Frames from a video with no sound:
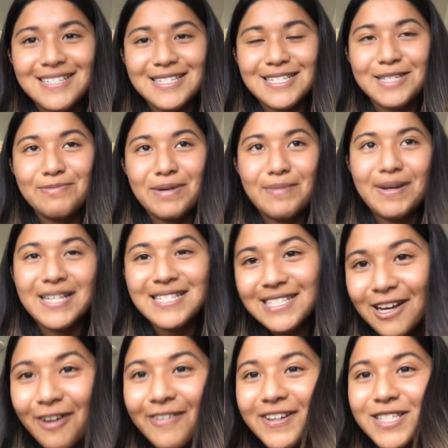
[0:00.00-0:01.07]
to sleep for
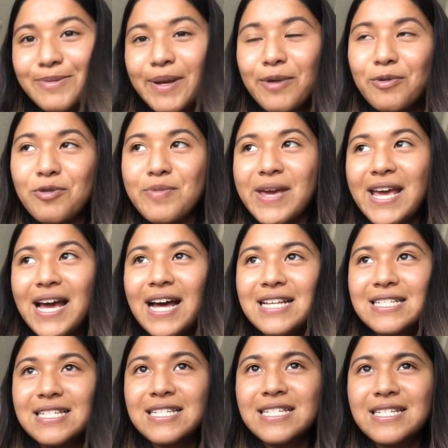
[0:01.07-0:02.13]
myself because my roommate
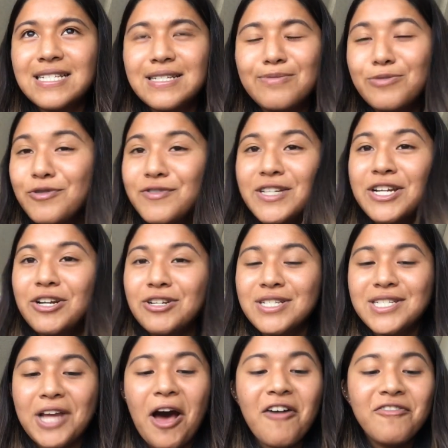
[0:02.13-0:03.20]
hasn't moved in her
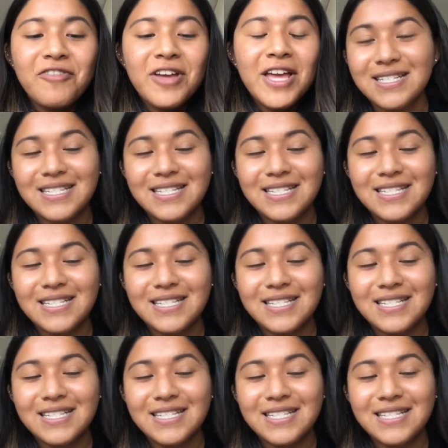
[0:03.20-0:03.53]
stuff.